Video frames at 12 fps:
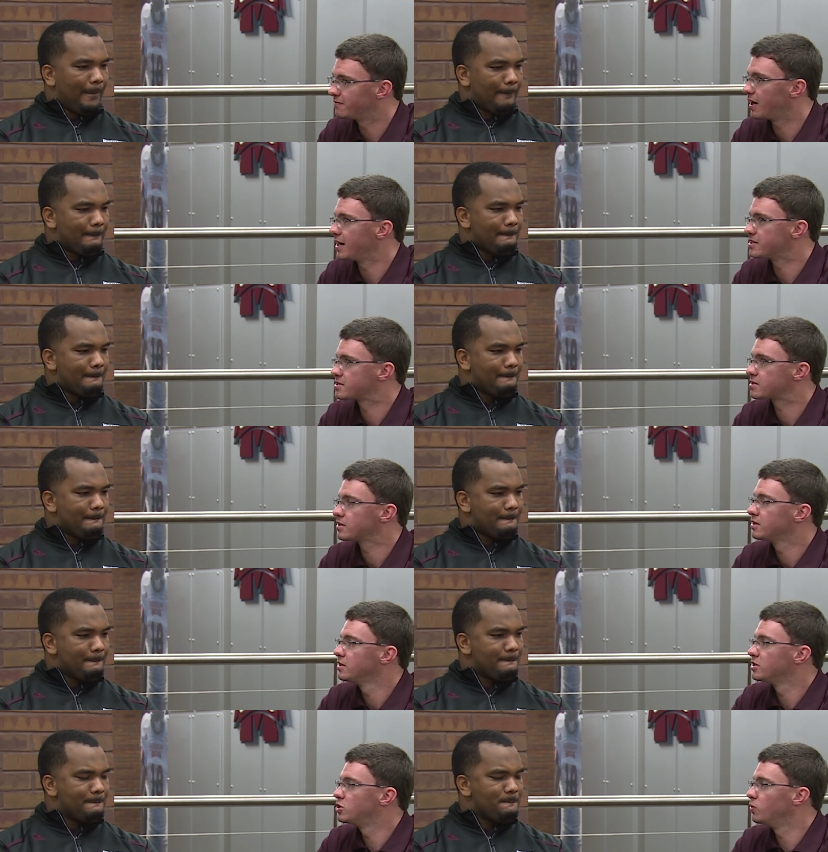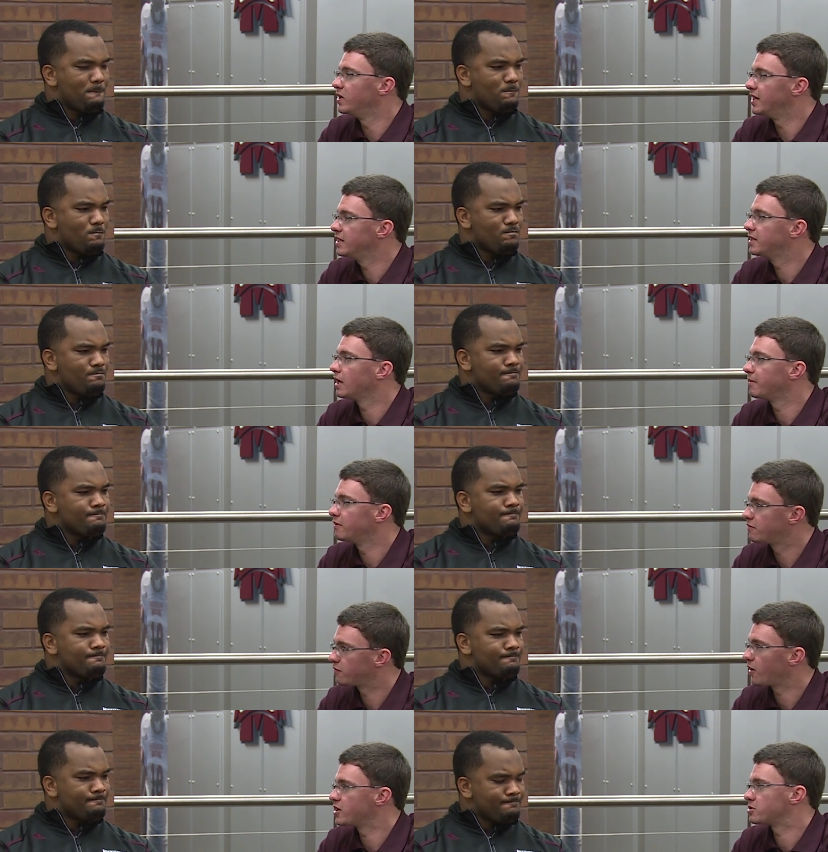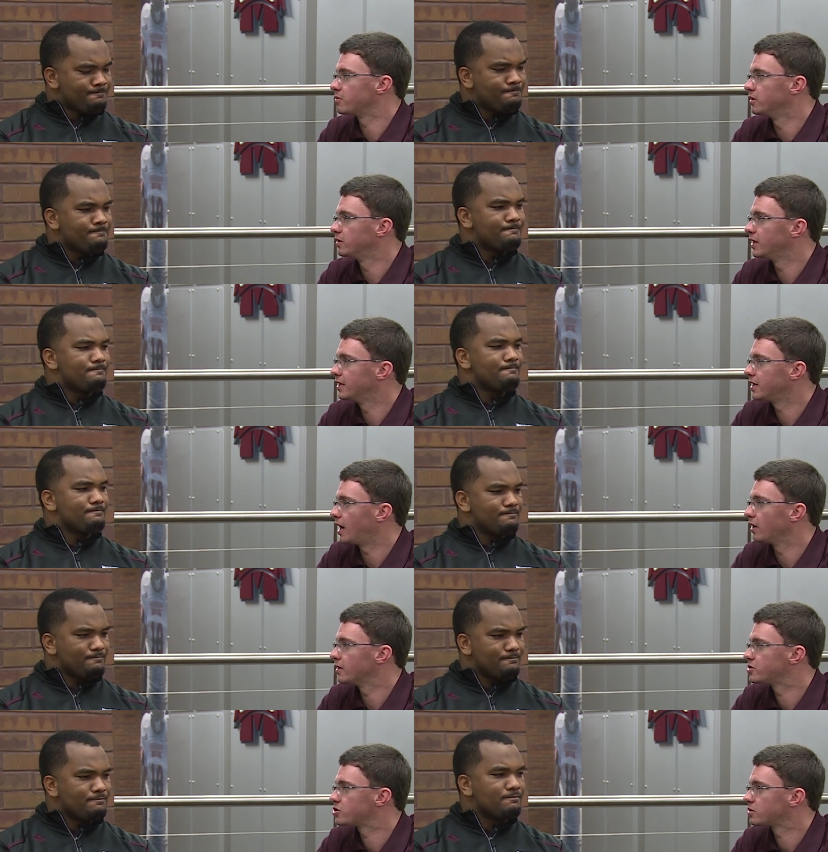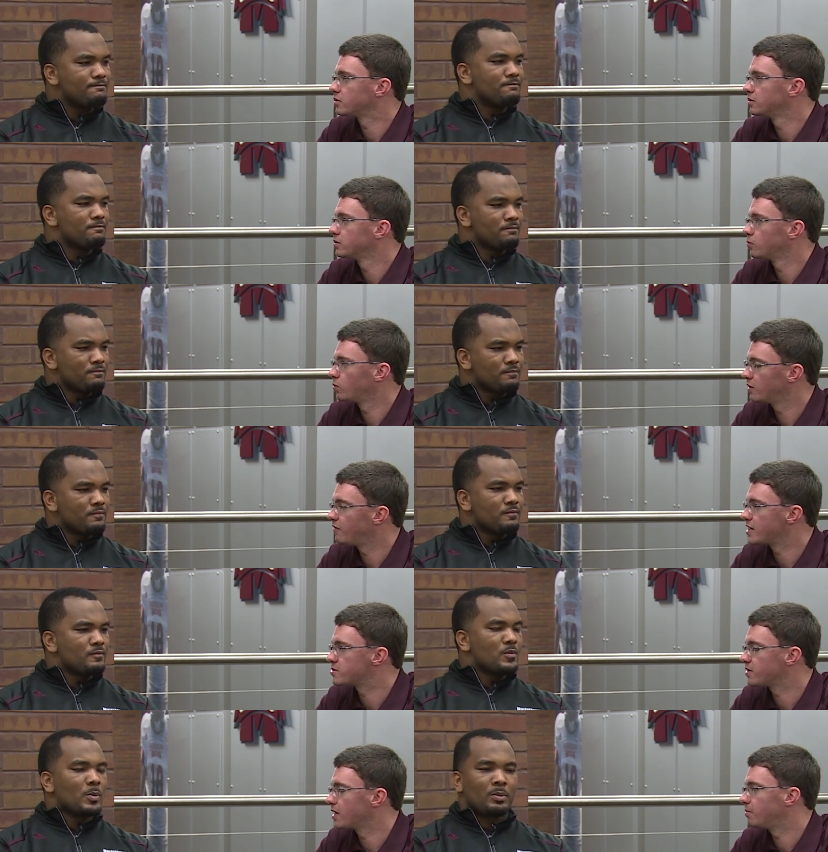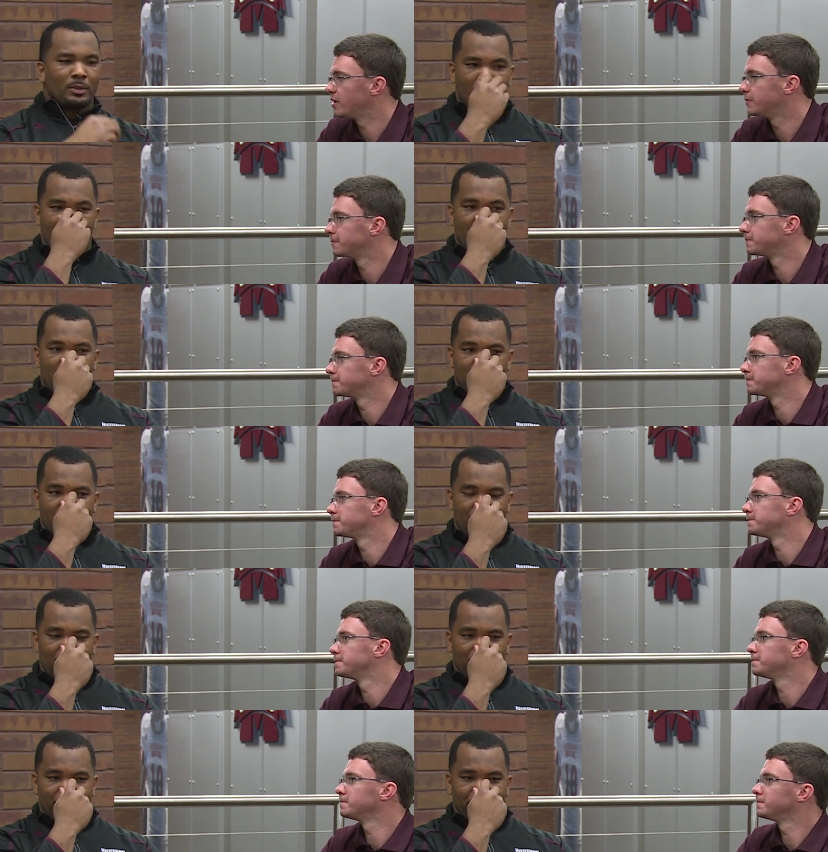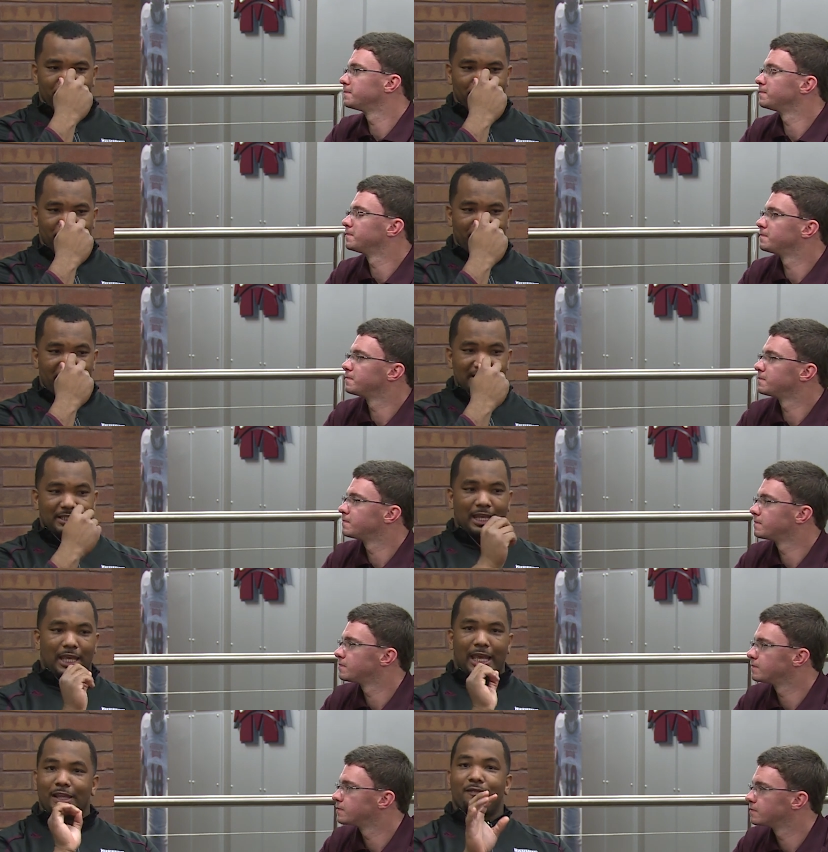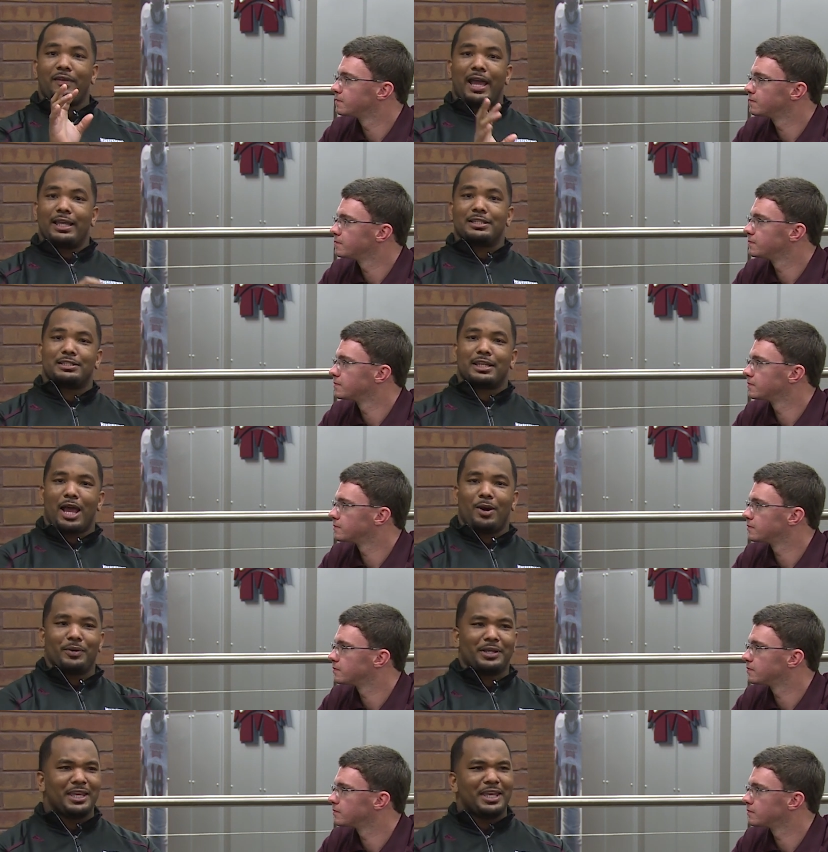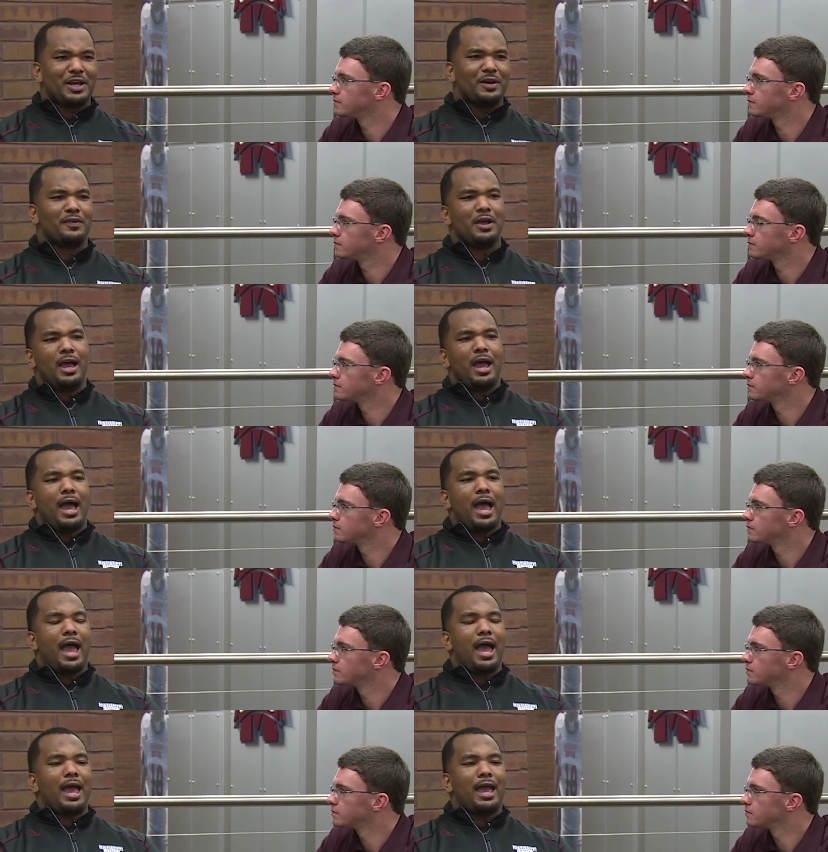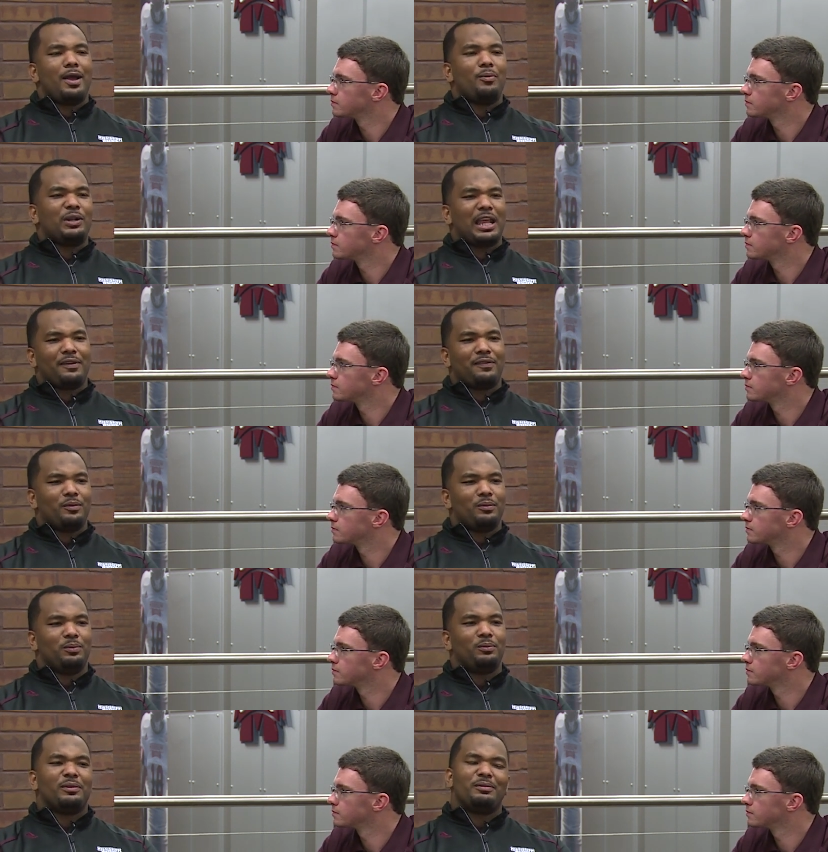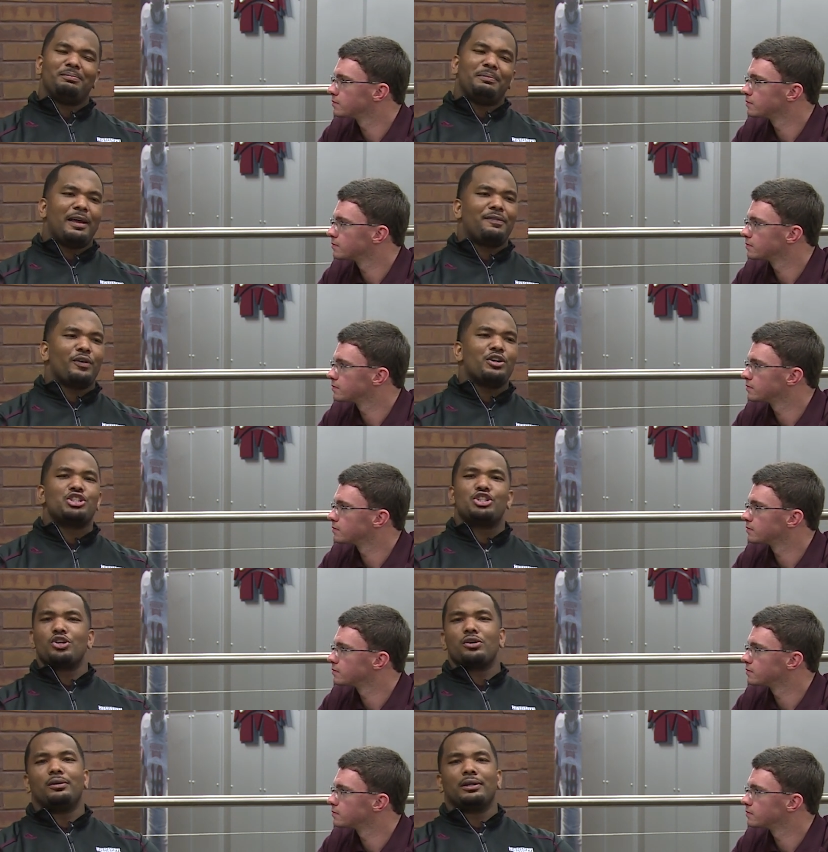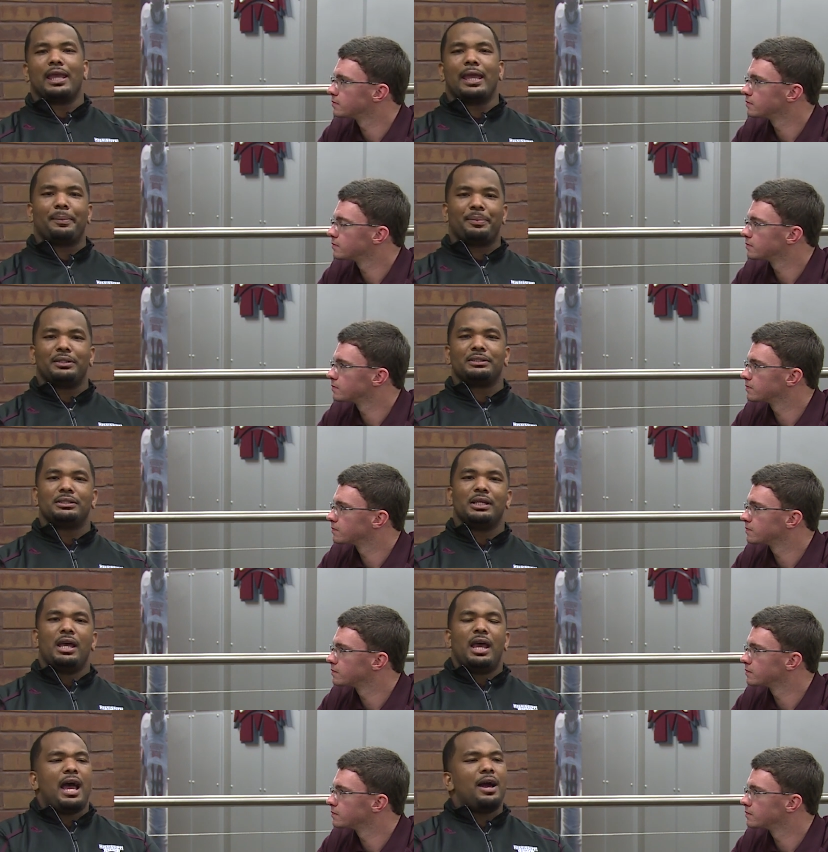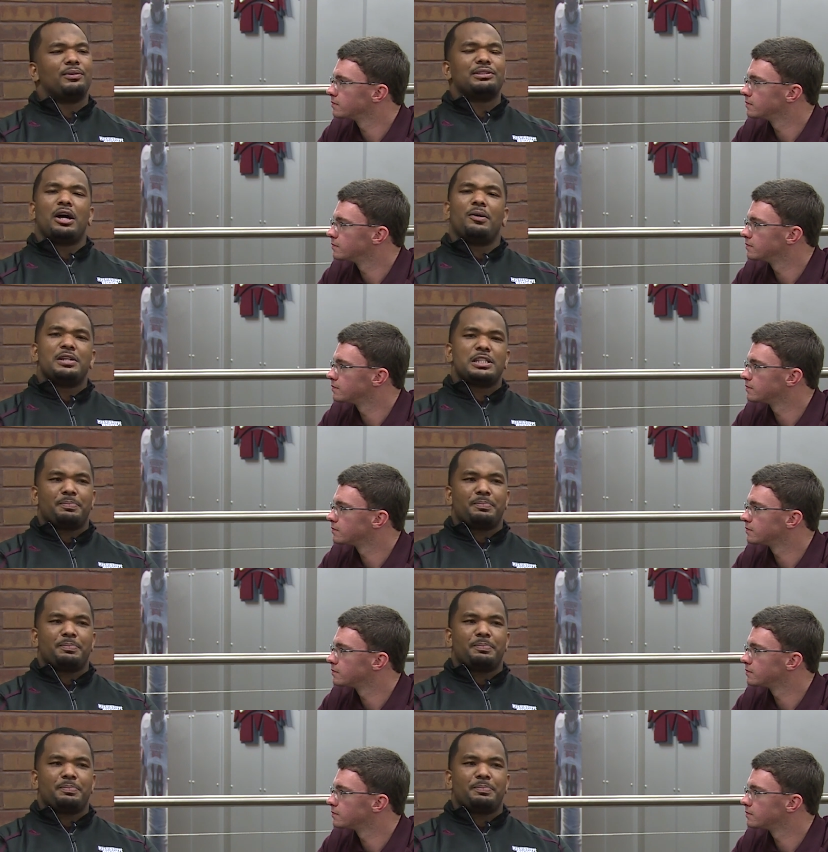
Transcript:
Speaker 1: advice to an incoming freshman in college, mm -hmm. what advice would that be? Um, the best
Speaker 2: advice that I would give, I when I my first year on campus, I was always